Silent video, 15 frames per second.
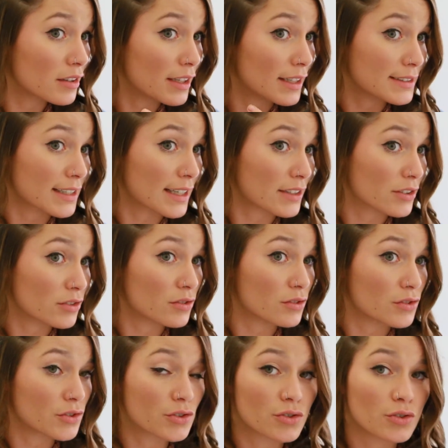It's like
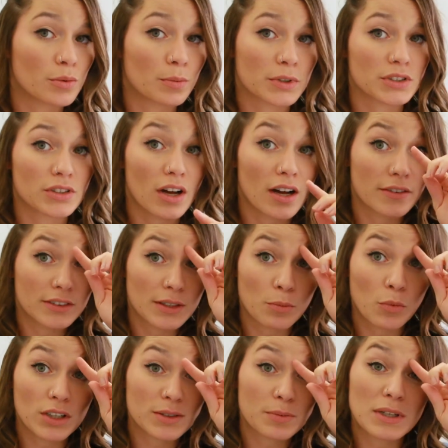super soft. And
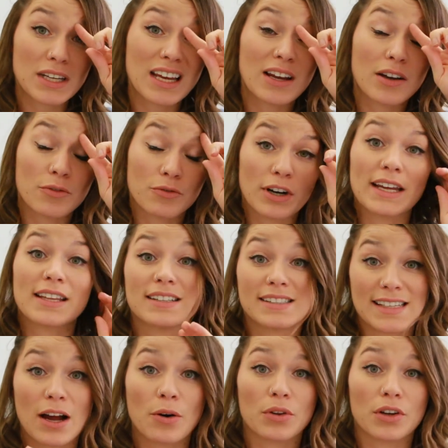once we rake
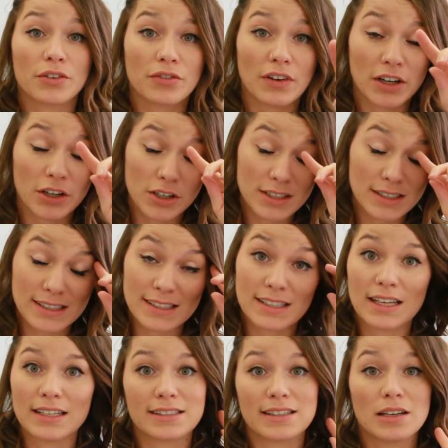this out with our fingers,
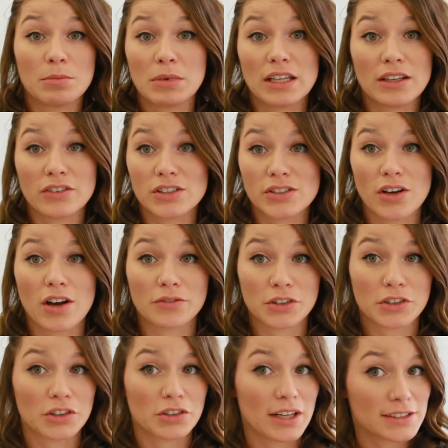it's gonna be even
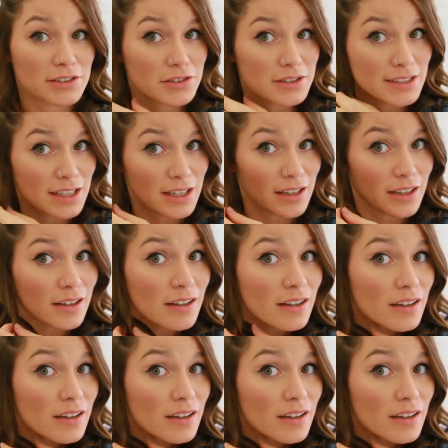softer, you guys will see.